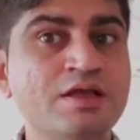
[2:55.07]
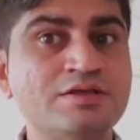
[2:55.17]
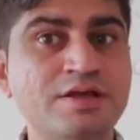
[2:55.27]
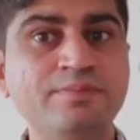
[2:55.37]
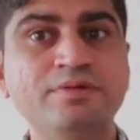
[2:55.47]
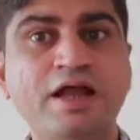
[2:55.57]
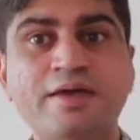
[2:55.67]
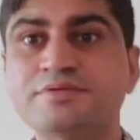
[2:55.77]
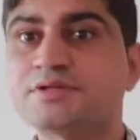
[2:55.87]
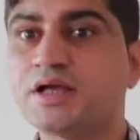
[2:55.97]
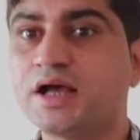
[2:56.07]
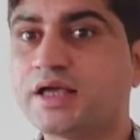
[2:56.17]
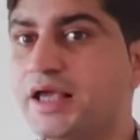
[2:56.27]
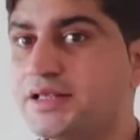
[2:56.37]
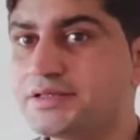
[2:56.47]
sometimes
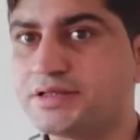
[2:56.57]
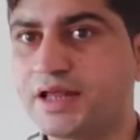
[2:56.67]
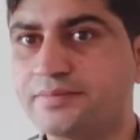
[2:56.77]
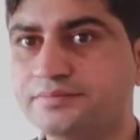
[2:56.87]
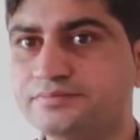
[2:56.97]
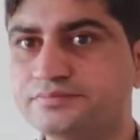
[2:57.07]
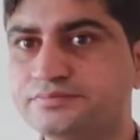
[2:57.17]
against them.